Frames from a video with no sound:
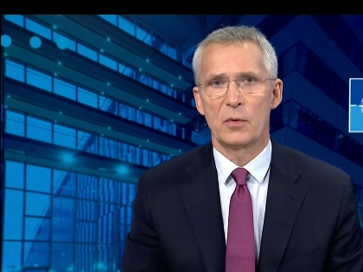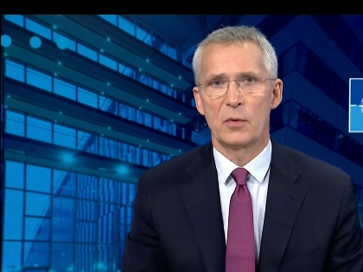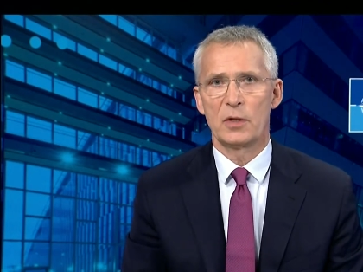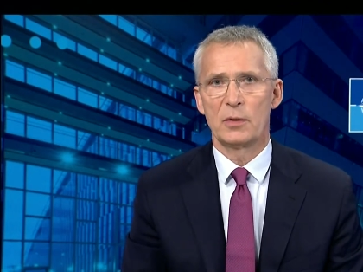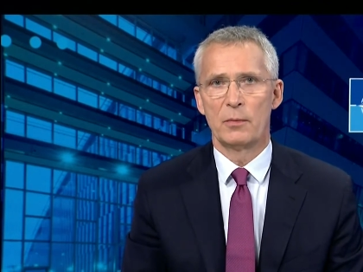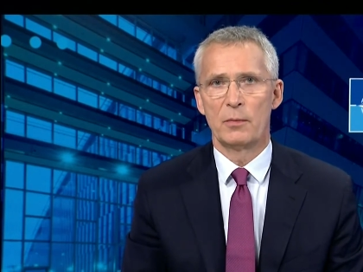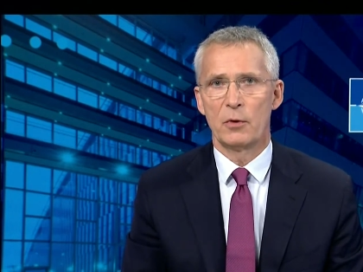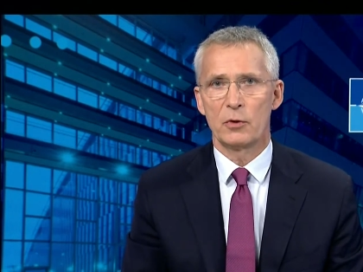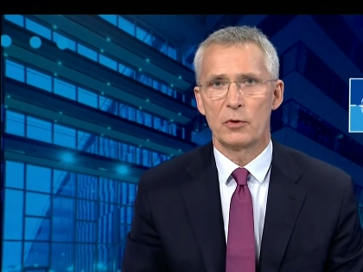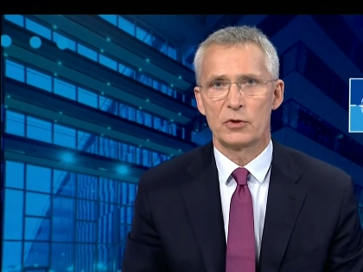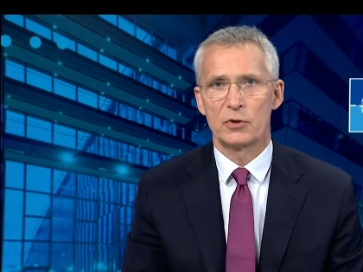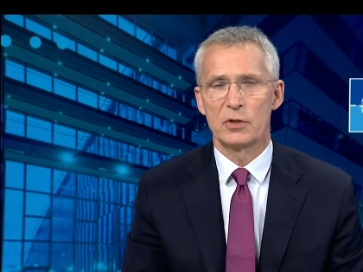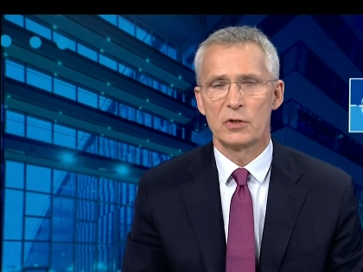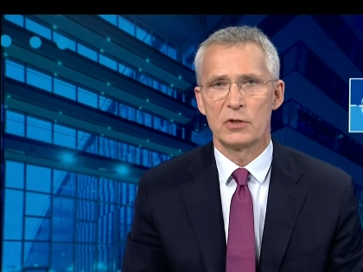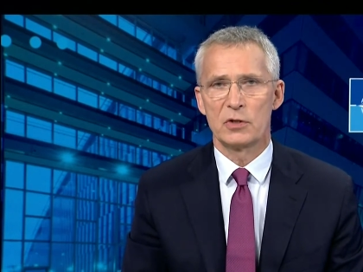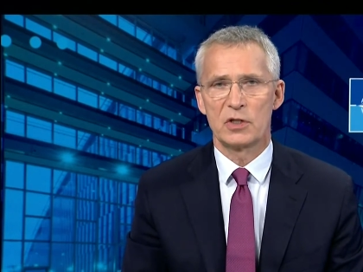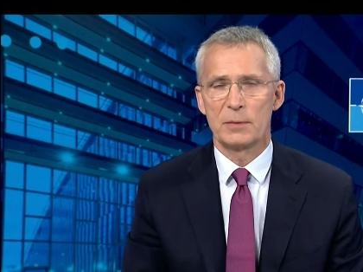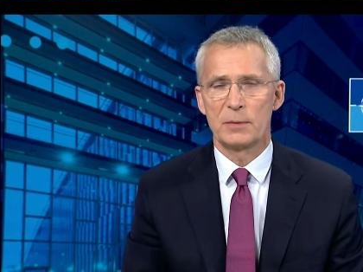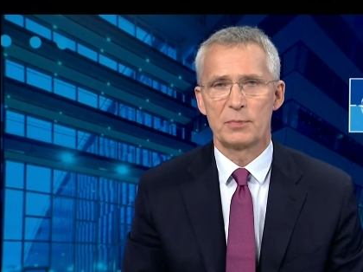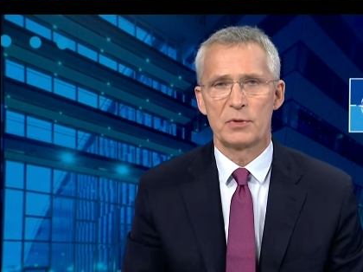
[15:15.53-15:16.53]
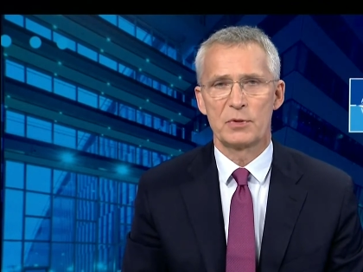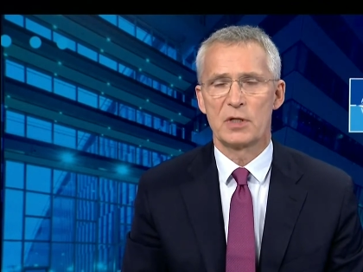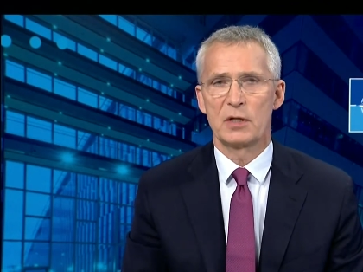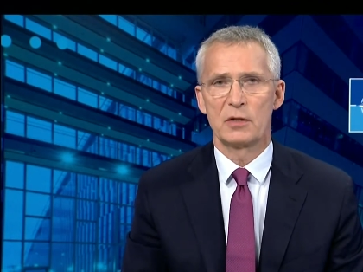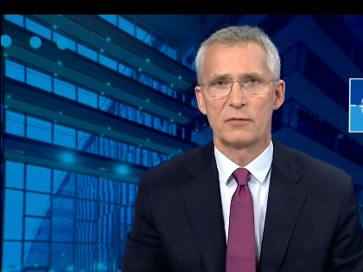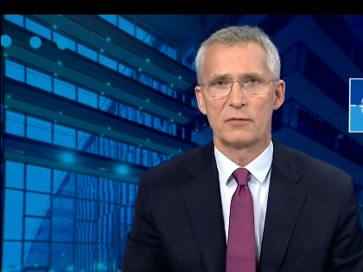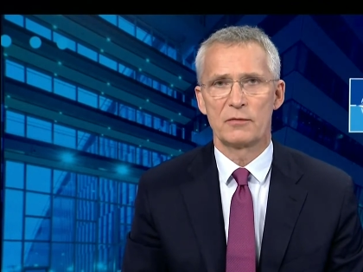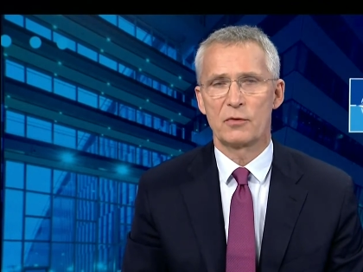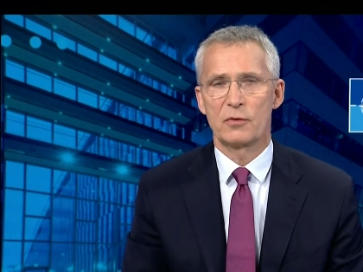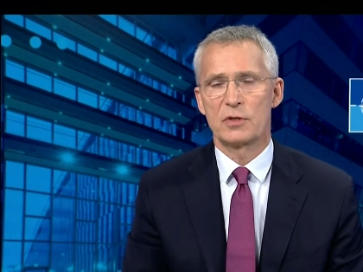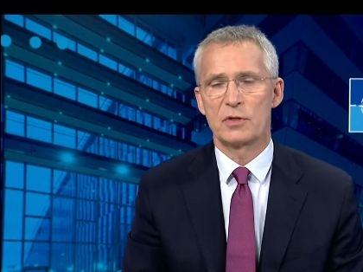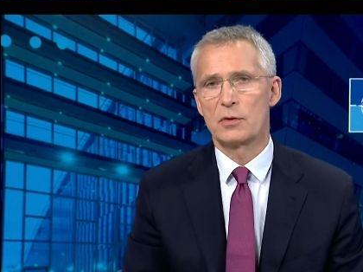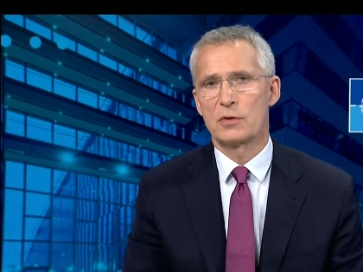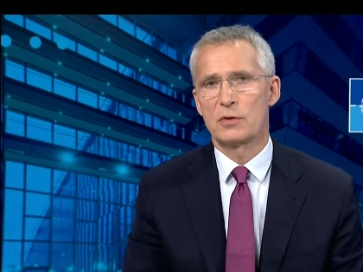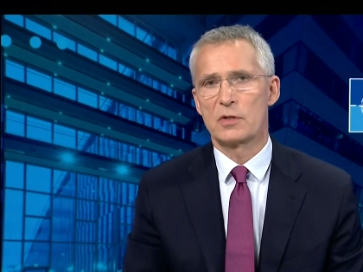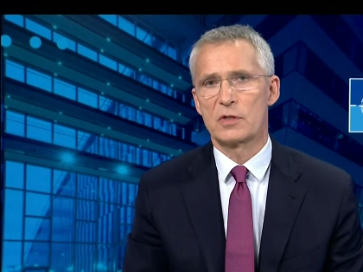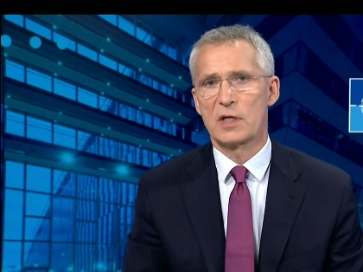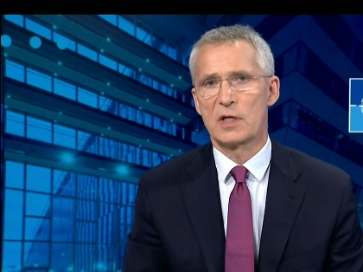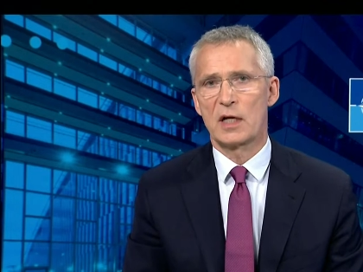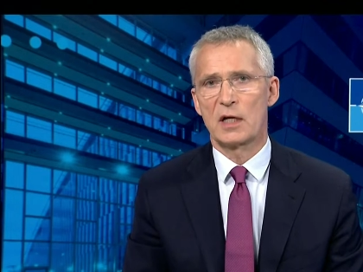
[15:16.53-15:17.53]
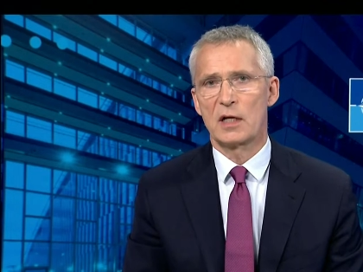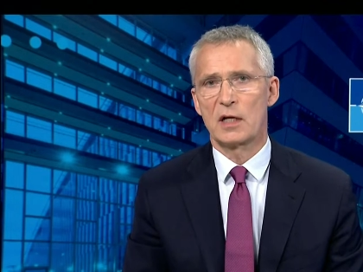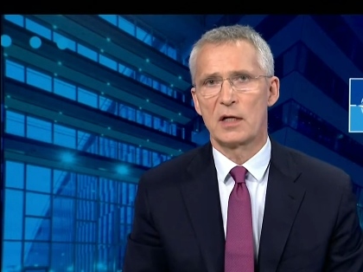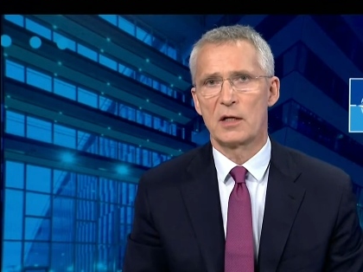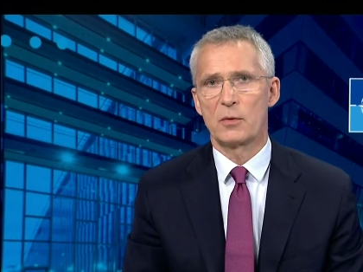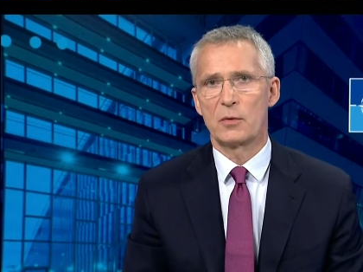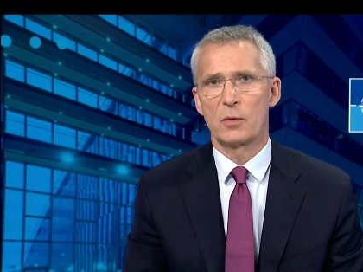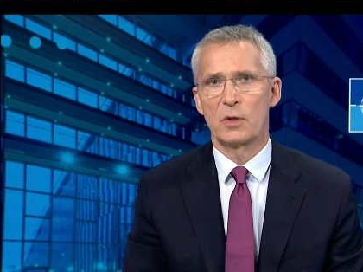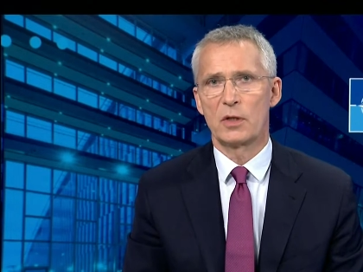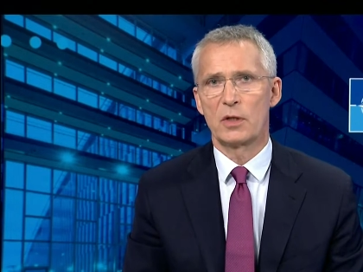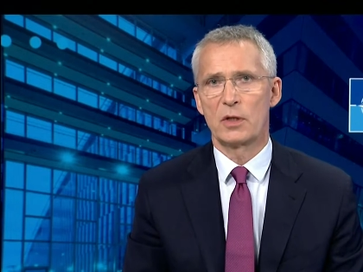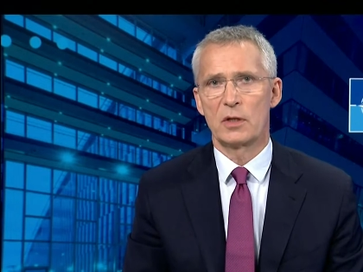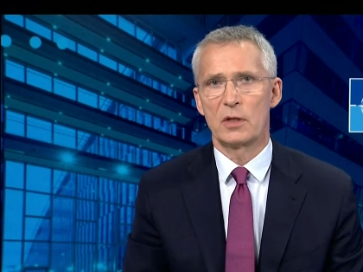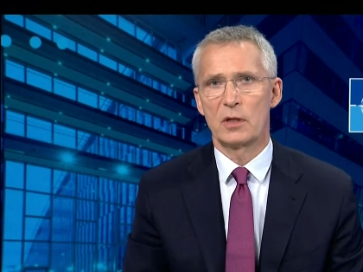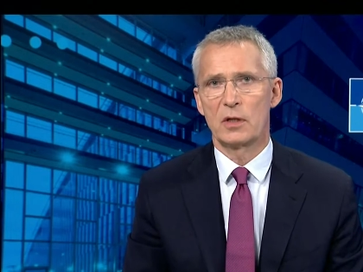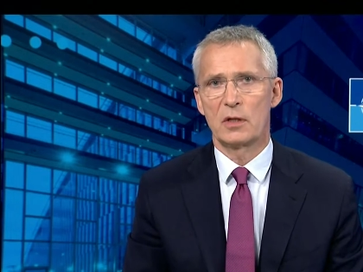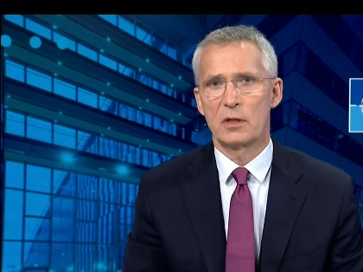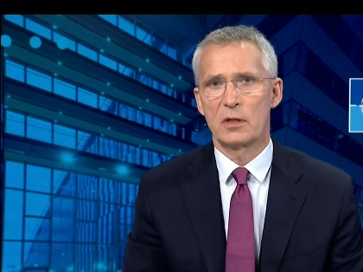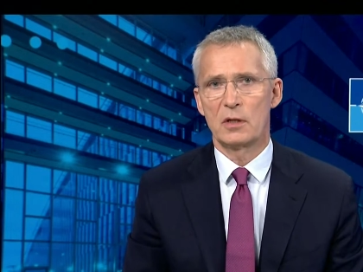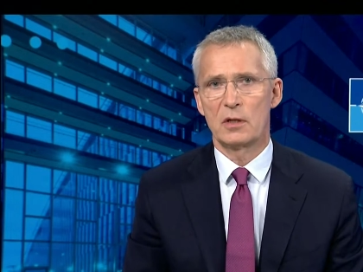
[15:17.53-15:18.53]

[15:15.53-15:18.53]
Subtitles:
with merchant ships, and of course they also sail there with